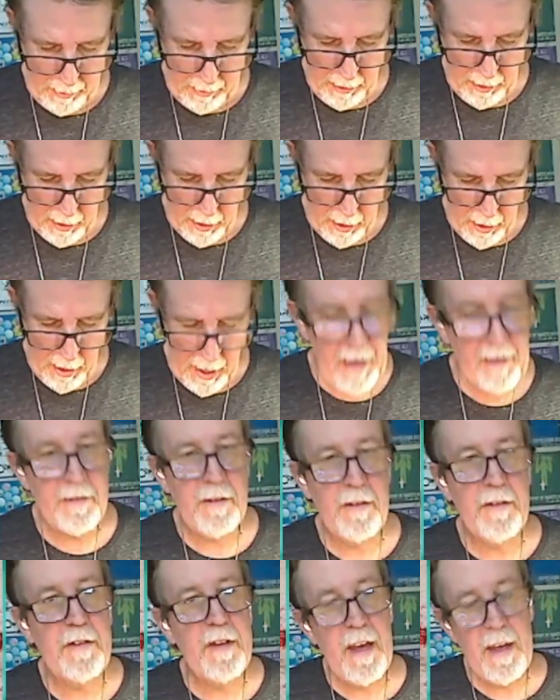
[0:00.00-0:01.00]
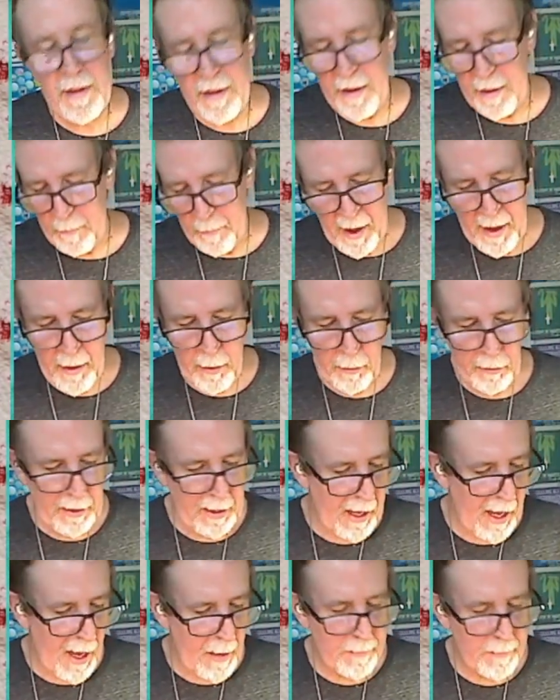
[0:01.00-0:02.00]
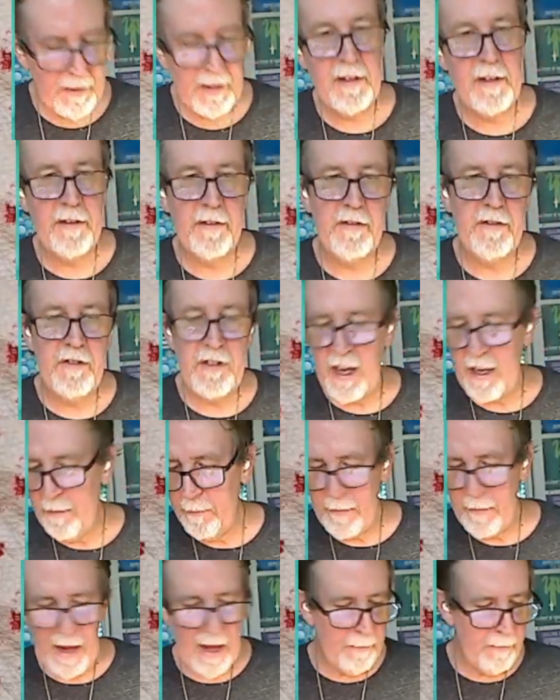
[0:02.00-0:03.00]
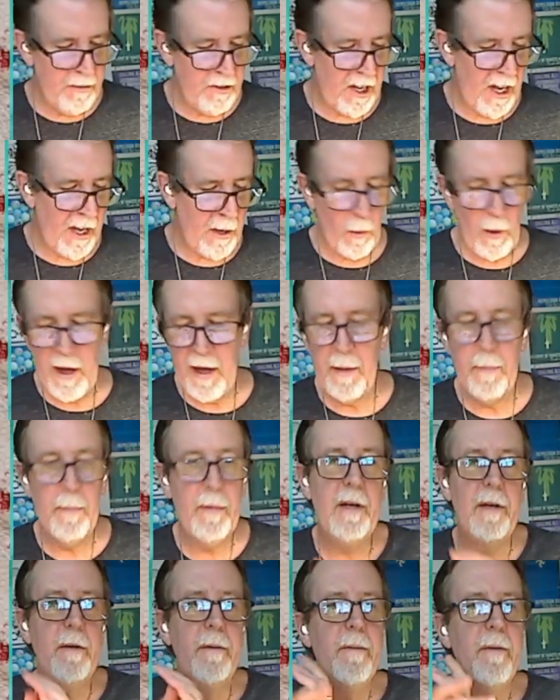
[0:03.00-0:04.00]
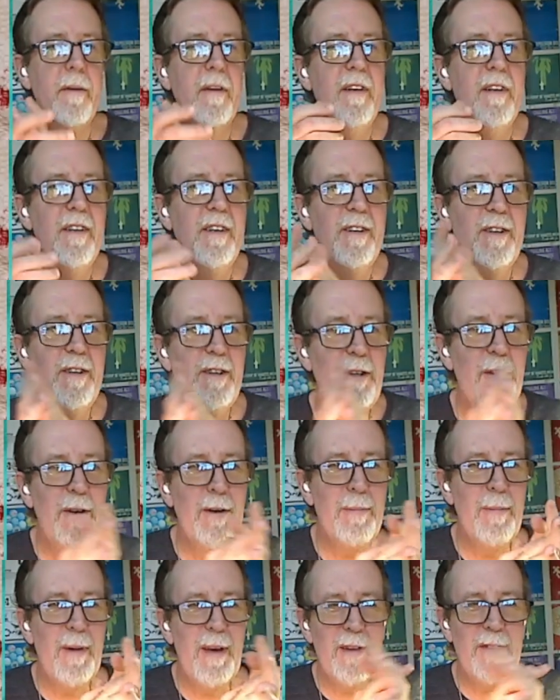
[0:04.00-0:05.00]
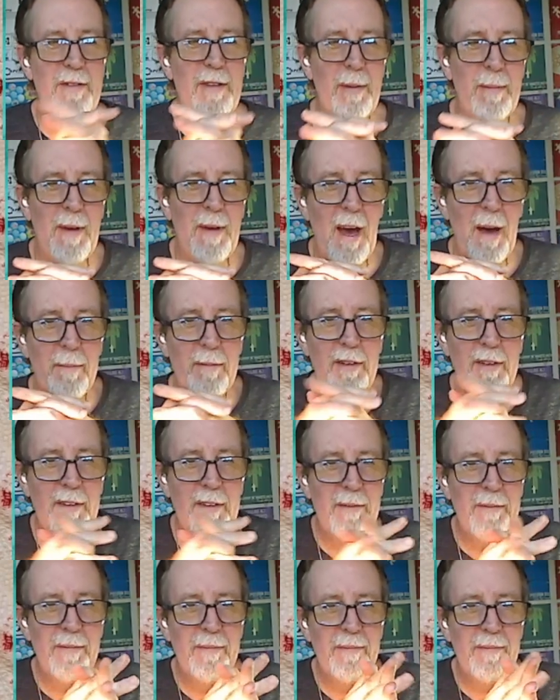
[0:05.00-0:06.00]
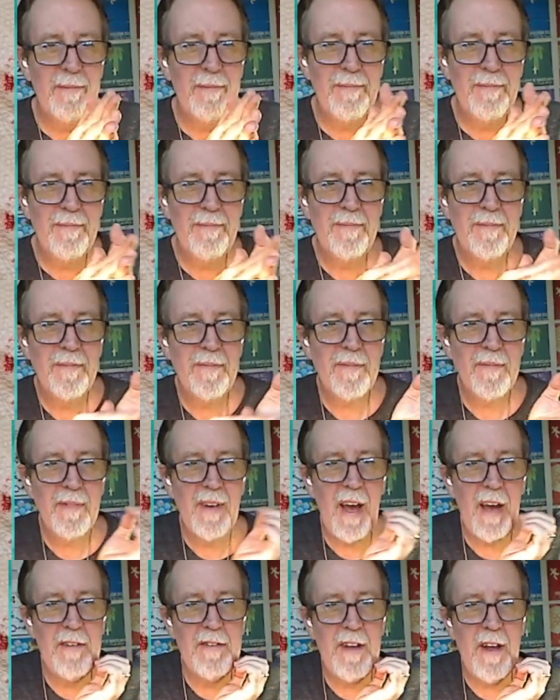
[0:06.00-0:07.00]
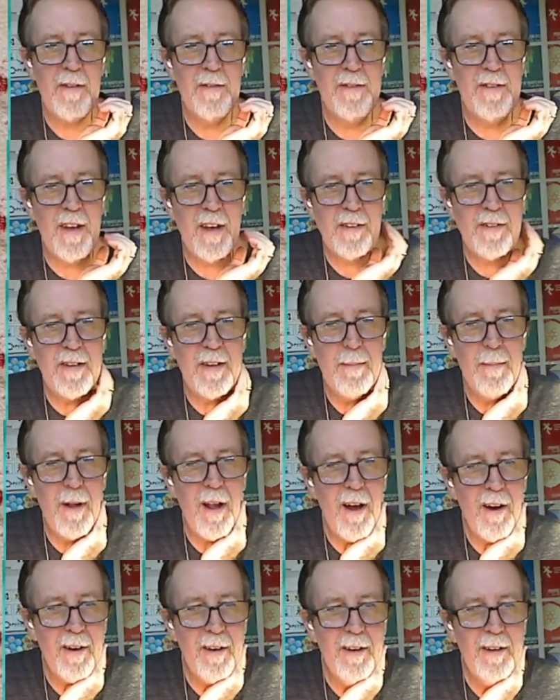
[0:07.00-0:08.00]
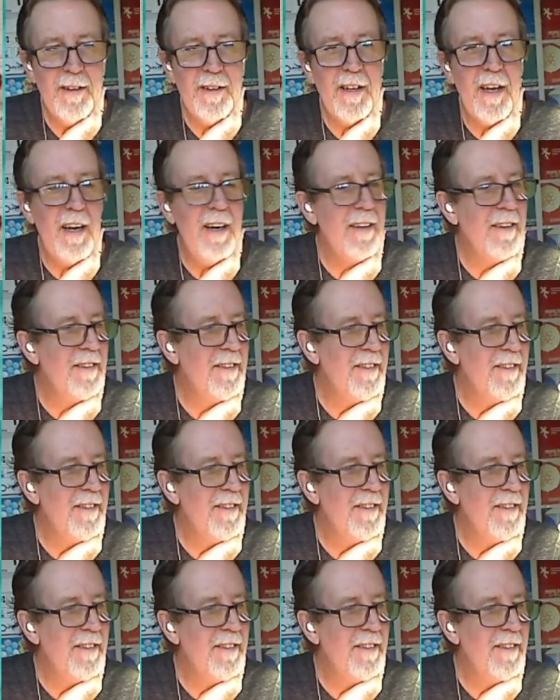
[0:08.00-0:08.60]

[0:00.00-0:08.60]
You know, I hate to say that my only captain is named Janeway, but you can be a sub-captain. I sound sexy, Blocker? Yeah?